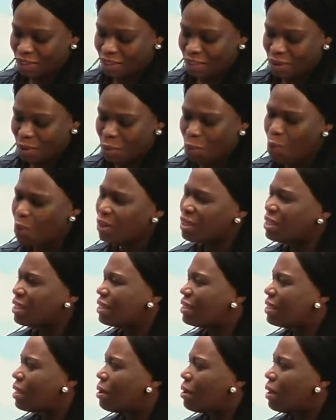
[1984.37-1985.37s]
what
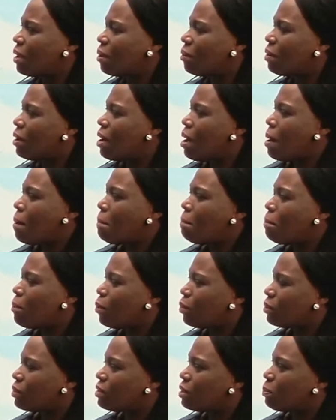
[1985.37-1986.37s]
is the
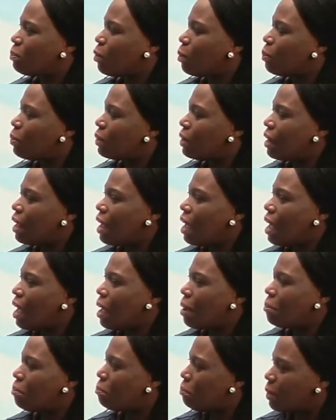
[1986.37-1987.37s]
most
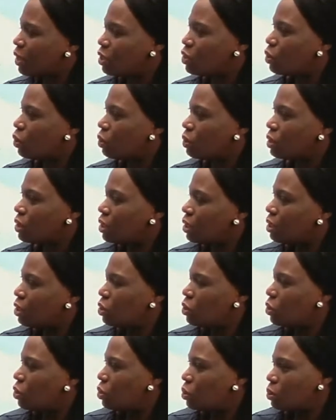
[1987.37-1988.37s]
popular method
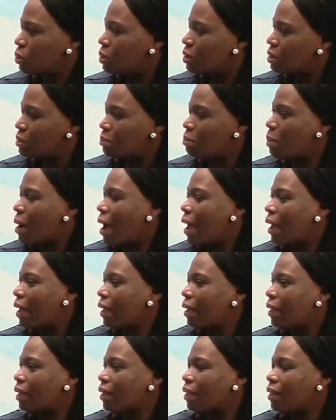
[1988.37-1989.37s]
used
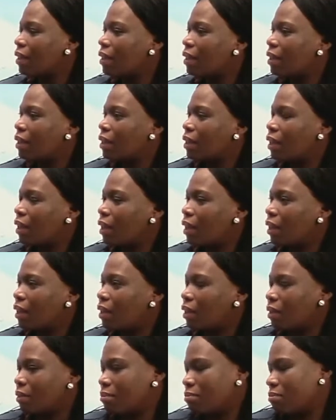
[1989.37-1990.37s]
by
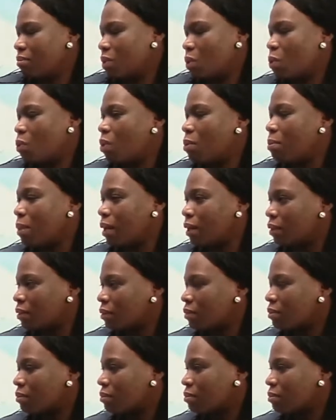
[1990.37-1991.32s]
women?